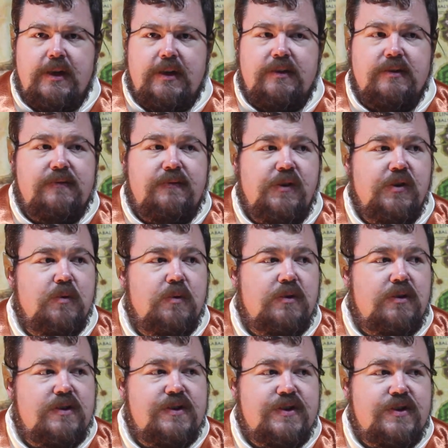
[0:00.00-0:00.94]
If you
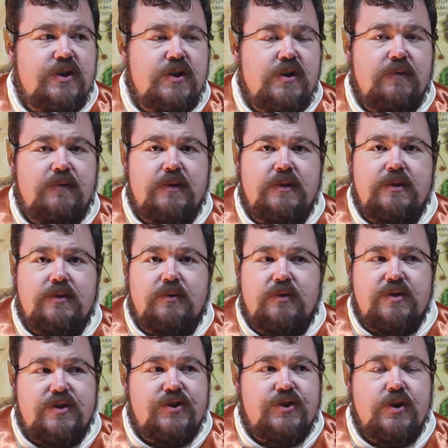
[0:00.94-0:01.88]
were a servant or
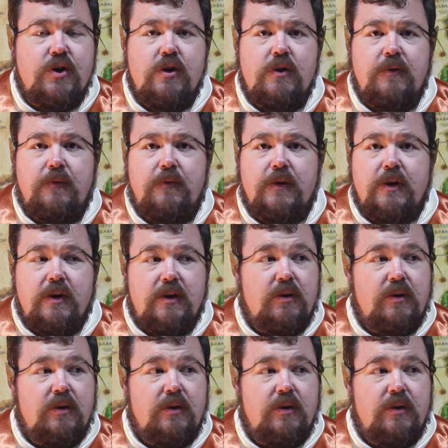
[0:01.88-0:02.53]
a serf